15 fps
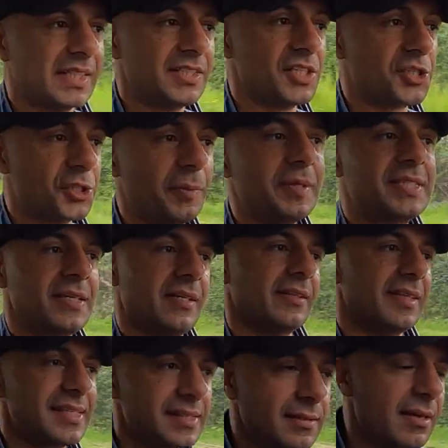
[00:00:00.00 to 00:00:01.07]
distributor,
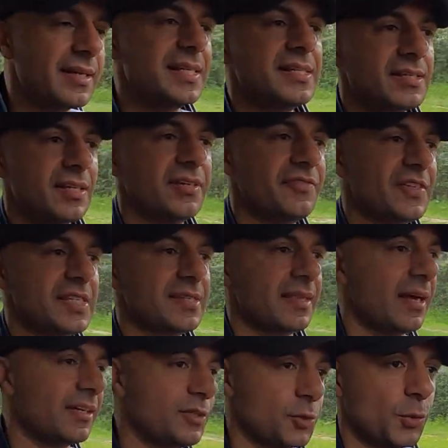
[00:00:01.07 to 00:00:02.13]
the sliding surface
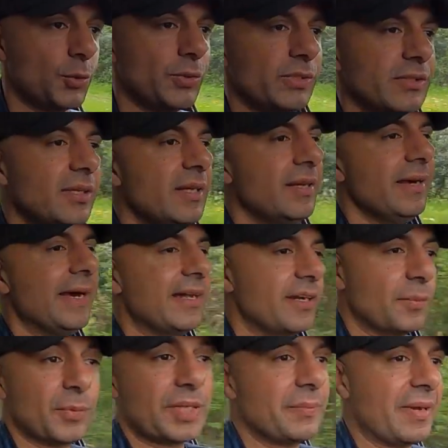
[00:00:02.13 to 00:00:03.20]
that I'd torn, and
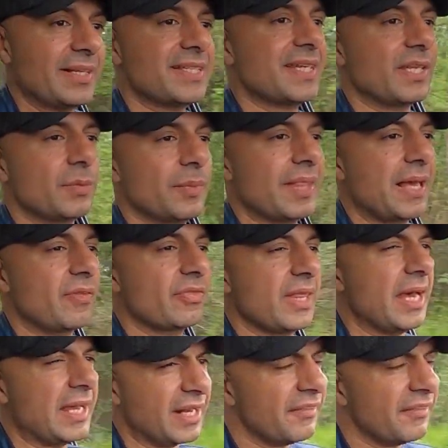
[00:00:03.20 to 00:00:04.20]
I put it back together without that.